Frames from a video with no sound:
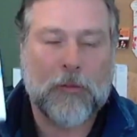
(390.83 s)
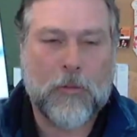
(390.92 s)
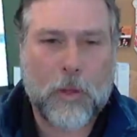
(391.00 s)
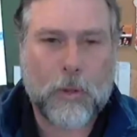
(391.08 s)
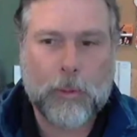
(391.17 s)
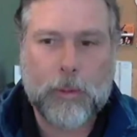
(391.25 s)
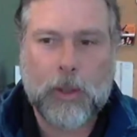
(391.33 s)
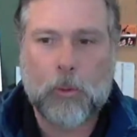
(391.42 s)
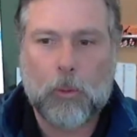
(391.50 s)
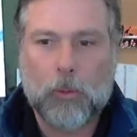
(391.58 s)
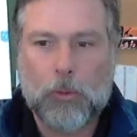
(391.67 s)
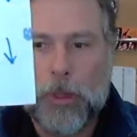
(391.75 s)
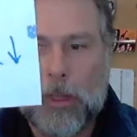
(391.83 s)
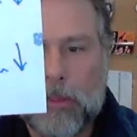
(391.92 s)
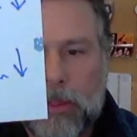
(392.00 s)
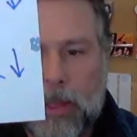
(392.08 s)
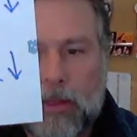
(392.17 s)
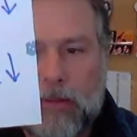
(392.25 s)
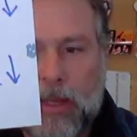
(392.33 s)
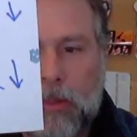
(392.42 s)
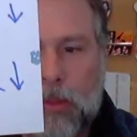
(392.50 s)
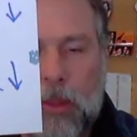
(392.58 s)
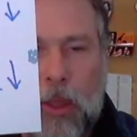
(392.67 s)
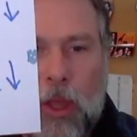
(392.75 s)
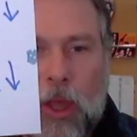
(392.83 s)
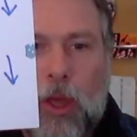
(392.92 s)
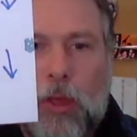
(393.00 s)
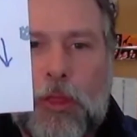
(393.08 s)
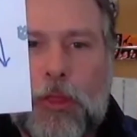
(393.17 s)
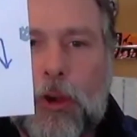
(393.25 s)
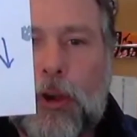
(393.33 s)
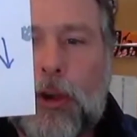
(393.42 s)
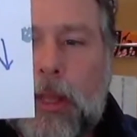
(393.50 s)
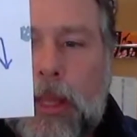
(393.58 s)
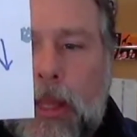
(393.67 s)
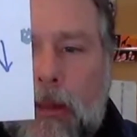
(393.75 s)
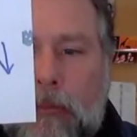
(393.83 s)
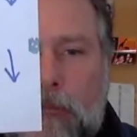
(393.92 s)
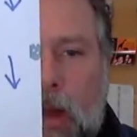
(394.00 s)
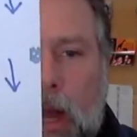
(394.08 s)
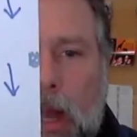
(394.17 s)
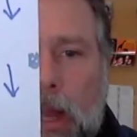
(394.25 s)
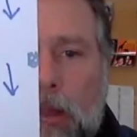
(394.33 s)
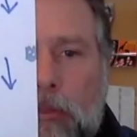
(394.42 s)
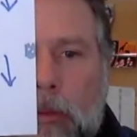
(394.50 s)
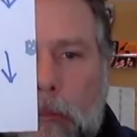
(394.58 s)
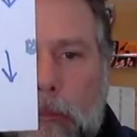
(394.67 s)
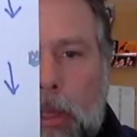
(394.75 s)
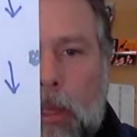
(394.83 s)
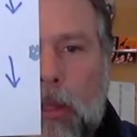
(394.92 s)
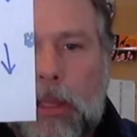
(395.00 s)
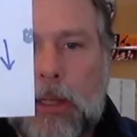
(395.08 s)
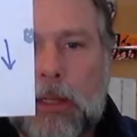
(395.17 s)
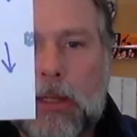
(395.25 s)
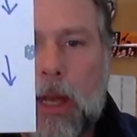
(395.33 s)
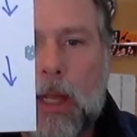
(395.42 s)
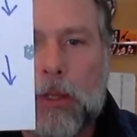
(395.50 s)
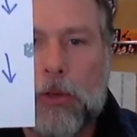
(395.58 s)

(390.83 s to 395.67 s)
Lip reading: the following week, the week of the 18th, $35 billion